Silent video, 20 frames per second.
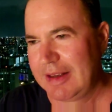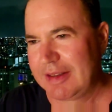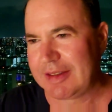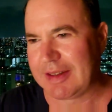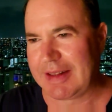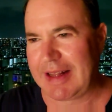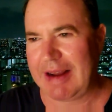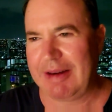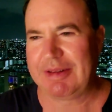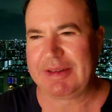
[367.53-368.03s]

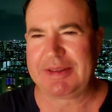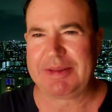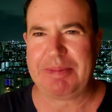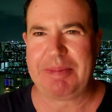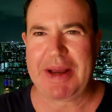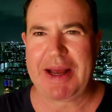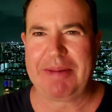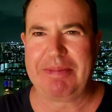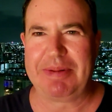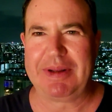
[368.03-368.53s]
So that was a
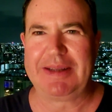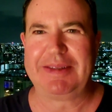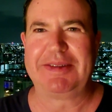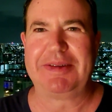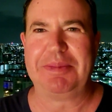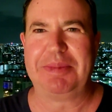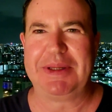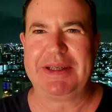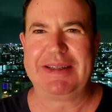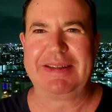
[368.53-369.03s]
bad place
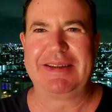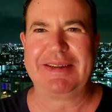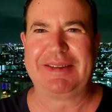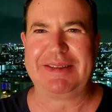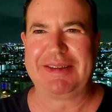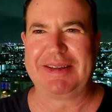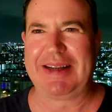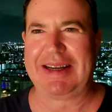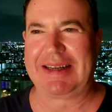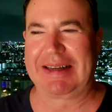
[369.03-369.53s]
to be because
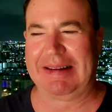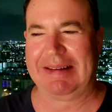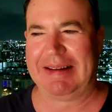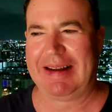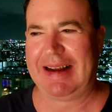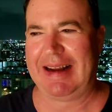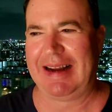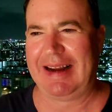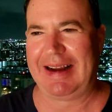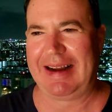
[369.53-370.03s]
you're like,
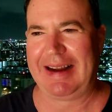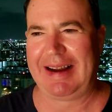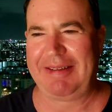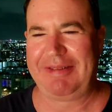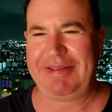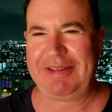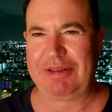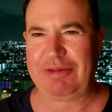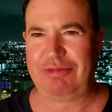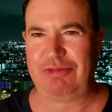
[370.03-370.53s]
uh, I
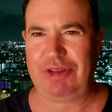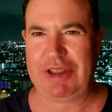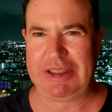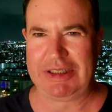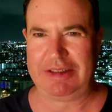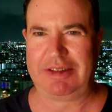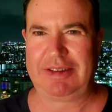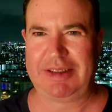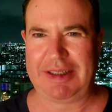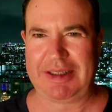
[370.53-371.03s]
feel
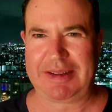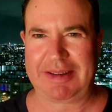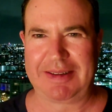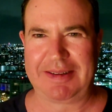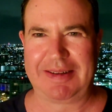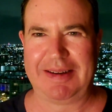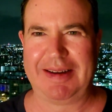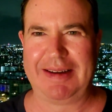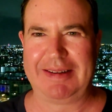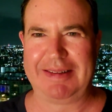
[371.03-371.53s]
really sick.
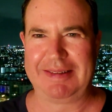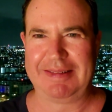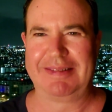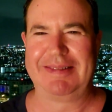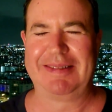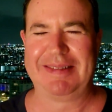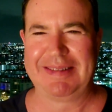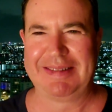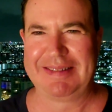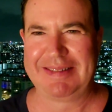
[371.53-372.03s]
And,
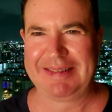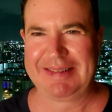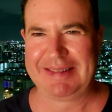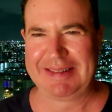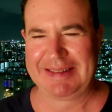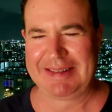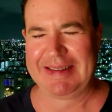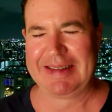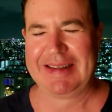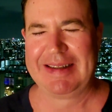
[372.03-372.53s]

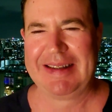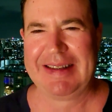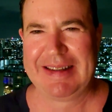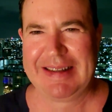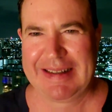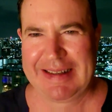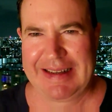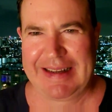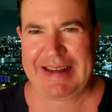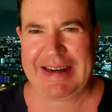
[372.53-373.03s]

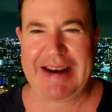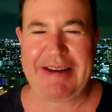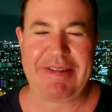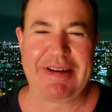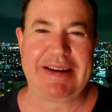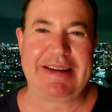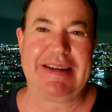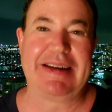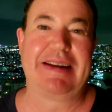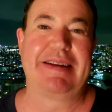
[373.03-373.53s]
and
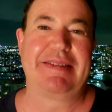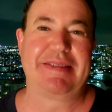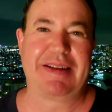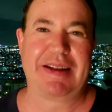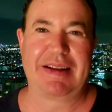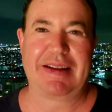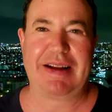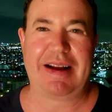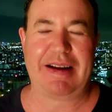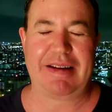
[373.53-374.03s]
even
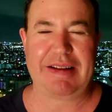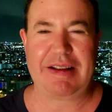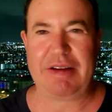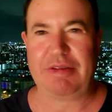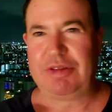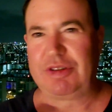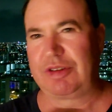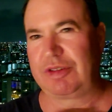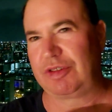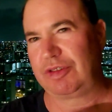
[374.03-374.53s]
it
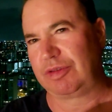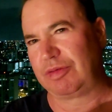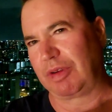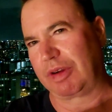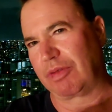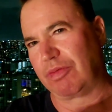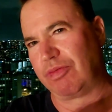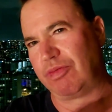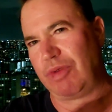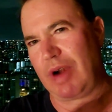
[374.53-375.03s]
was just
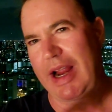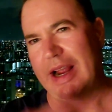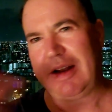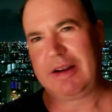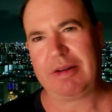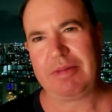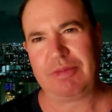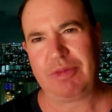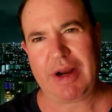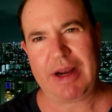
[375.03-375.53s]
like
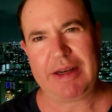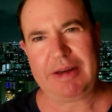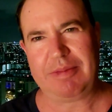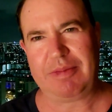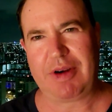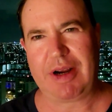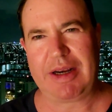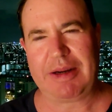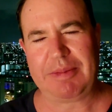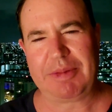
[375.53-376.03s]
random,
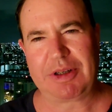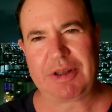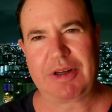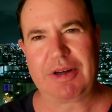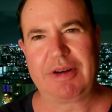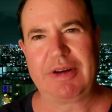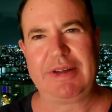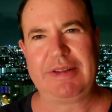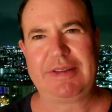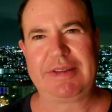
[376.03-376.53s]
random, random
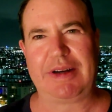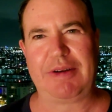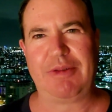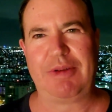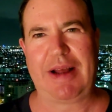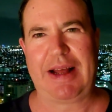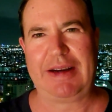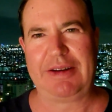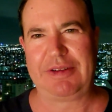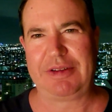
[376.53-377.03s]
occurrence. I
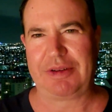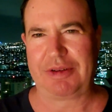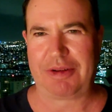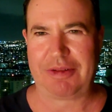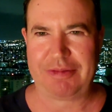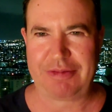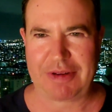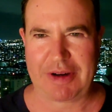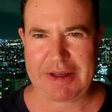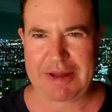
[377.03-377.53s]
ran into an
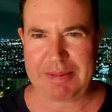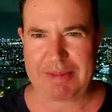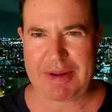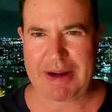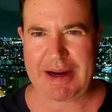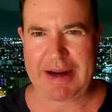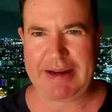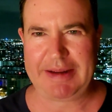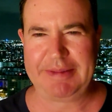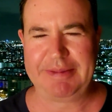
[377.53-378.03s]
old friend of
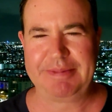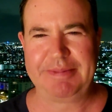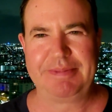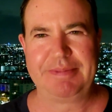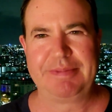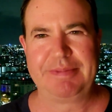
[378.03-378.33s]
mine.